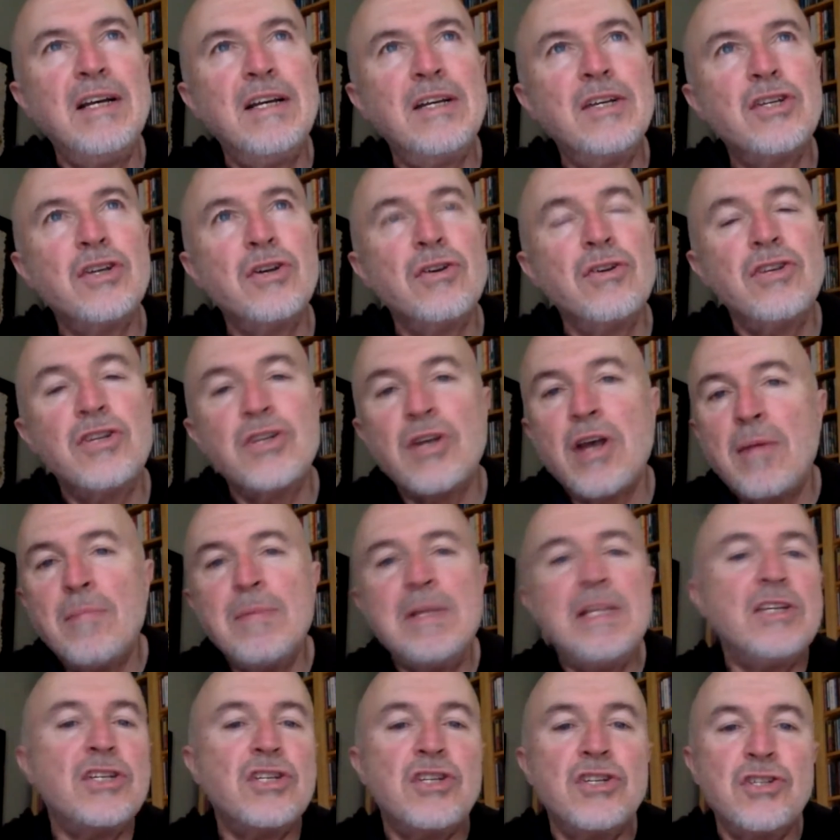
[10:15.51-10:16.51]
So I
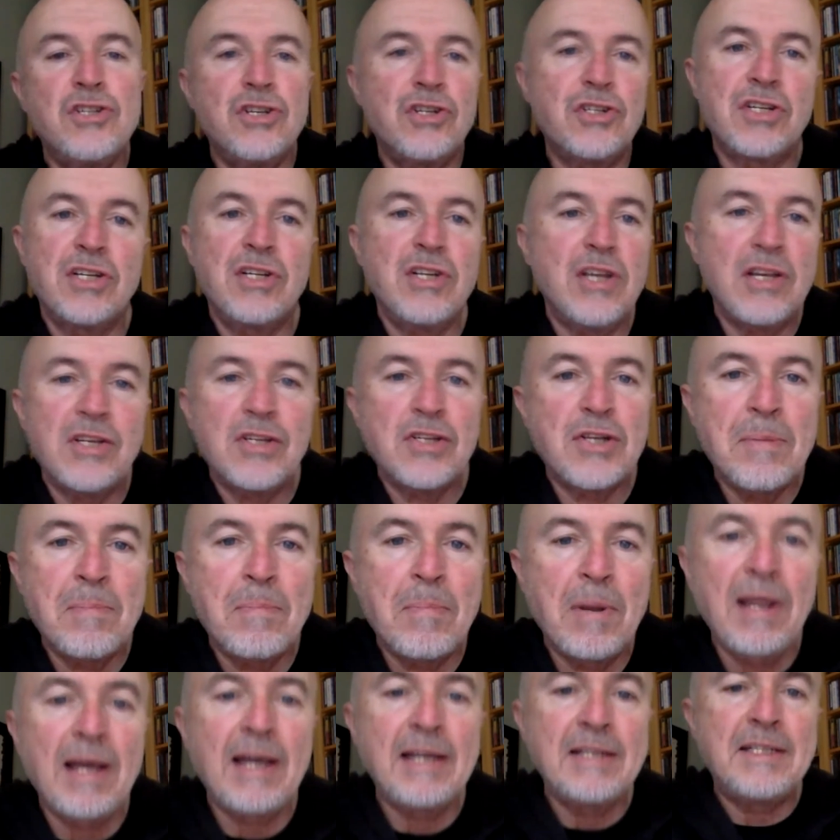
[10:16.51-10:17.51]
mean, this is just a
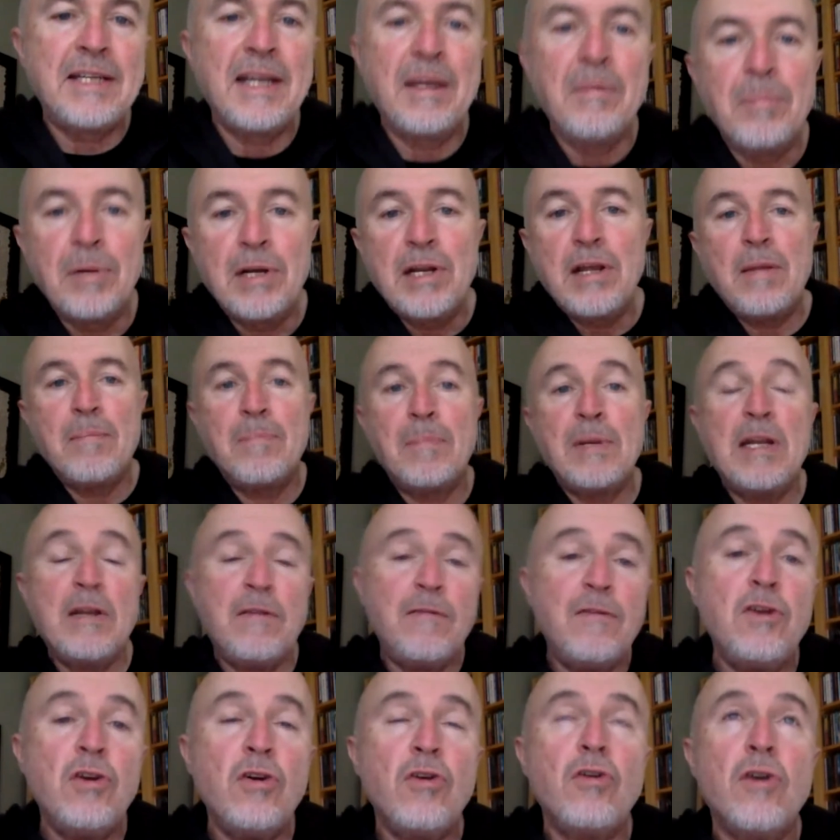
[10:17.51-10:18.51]
simple idea, but
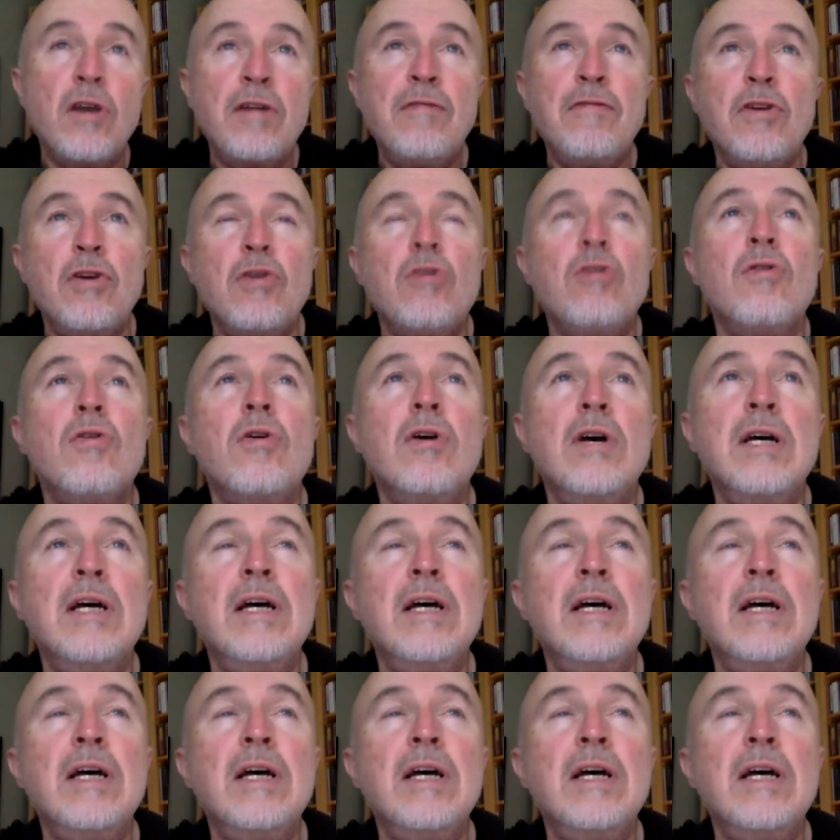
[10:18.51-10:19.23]
if you're